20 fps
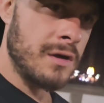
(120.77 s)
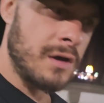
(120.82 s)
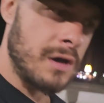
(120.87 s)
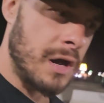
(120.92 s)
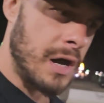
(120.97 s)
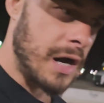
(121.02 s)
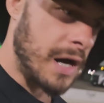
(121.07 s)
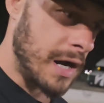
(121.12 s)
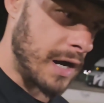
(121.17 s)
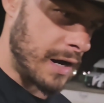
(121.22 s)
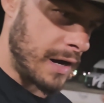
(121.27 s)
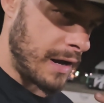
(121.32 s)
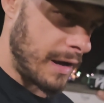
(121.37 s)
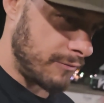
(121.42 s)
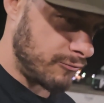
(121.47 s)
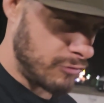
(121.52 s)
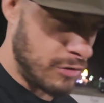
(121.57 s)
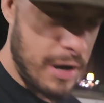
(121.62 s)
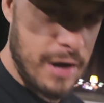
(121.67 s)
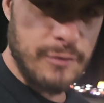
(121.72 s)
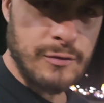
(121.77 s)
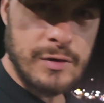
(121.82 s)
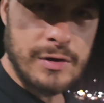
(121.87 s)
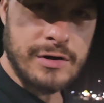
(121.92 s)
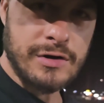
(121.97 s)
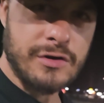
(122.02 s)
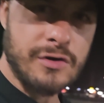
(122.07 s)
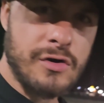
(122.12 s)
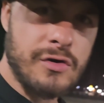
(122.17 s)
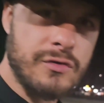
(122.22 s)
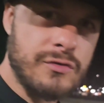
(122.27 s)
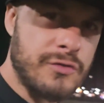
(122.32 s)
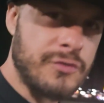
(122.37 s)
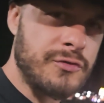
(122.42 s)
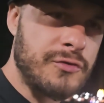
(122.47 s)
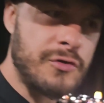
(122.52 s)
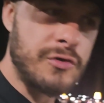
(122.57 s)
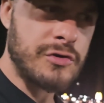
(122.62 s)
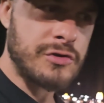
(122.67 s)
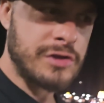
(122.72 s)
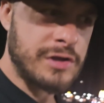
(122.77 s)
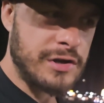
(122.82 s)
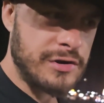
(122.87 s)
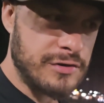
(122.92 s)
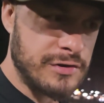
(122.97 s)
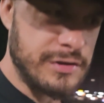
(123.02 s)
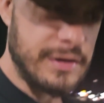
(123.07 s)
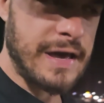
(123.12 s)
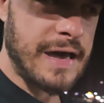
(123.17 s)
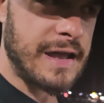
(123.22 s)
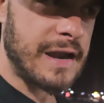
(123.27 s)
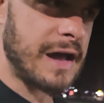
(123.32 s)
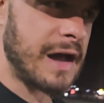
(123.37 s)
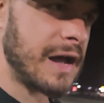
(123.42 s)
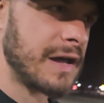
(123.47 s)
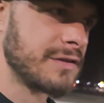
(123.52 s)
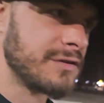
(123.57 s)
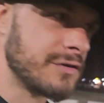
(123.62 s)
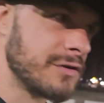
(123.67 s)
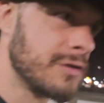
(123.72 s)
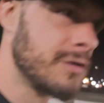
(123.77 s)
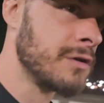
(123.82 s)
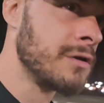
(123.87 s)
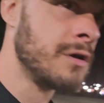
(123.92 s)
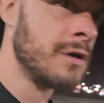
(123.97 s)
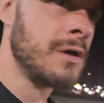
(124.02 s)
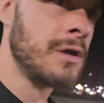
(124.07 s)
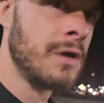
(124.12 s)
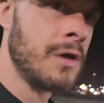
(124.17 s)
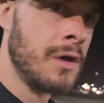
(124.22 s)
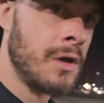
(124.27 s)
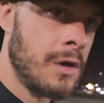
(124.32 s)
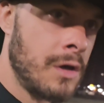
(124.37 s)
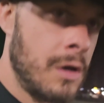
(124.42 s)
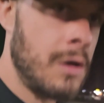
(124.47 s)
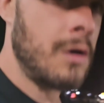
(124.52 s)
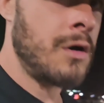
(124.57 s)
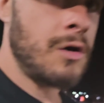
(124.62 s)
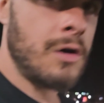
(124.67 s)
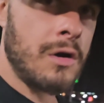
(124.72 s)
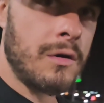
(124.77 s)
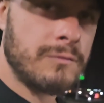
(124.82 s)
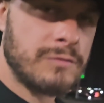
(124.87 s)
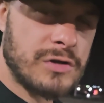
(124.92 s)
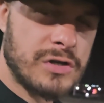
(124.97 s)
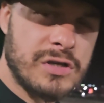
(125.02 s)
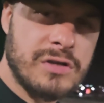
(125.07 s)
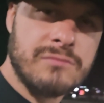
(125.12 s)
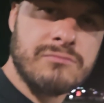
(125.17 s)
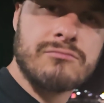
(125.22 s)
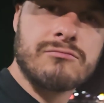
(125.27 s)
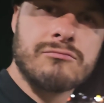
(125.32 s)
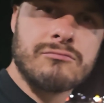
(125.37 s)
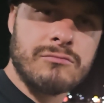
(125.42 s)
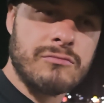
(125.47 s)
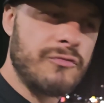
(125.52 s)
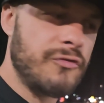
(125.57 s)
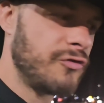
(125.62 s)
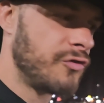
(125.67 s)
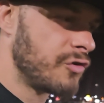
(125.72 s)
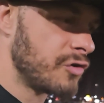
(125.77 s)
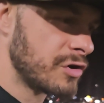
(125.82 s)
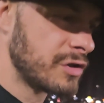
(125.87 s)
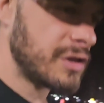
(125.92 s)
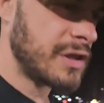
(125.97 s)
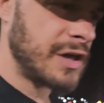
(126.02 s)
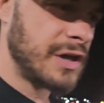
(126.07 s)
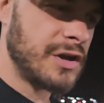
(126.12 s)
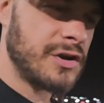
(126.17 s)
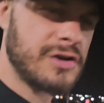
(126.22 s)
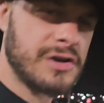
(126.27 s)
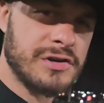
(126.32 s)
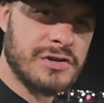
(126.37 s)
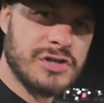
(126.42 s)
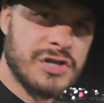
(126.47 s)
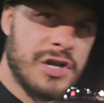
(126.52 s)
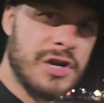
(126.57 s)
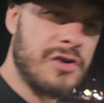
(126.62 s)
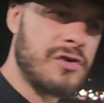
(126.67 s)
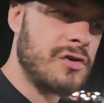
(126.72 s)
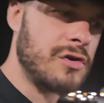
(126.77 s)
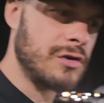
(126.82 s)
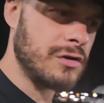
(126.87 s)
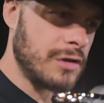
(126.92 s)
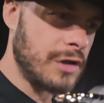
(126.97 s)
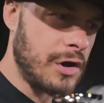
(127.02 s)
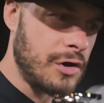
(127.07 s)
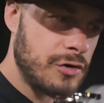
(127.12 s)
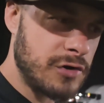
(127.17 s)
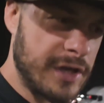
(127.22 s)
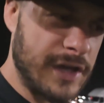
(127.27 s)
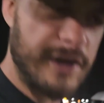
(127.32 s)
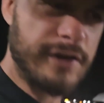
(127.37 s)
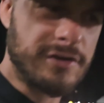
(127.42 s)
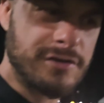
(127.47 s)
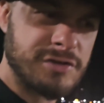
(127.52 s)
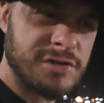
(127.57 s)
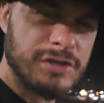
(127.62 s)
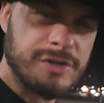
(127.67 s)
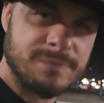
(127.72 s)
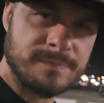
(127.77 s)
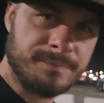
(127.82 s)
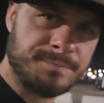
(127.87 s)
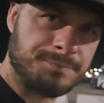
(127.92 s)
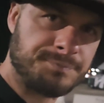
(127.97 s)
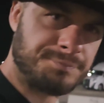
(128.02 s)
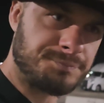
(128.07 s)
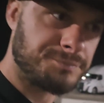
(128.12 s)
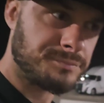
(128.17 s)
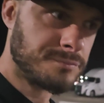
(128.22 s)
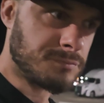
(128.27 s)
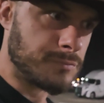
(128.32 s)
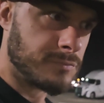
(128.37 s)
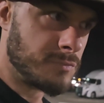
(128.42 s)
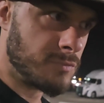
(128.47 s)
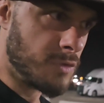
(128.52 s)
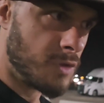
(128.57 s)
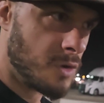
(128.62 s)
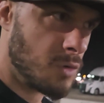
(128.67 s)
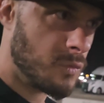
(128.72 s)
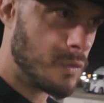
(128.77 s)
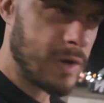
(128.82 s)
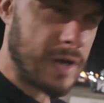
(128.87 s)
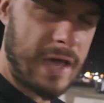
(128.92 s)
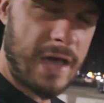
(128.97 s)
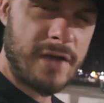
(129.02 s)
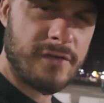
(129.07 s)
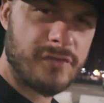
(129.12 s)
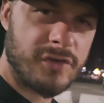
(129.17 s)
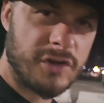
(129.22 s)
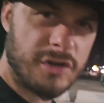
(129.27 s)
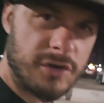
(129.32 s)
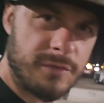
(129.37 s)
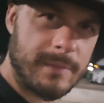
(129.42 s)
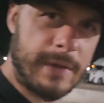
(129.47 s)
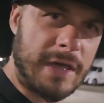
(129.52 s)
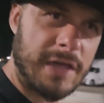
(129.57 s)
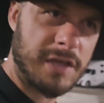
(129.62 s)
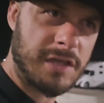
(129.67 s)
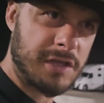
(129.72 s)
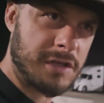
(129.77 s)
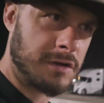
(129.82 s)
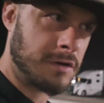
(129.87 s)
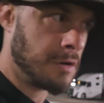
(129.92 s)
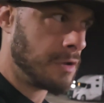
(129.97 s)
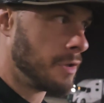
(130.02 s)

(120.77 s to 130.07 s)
Well, I wouldn't go over fourth gear in that either. Just fourth gear in general, low gears, whenever you're making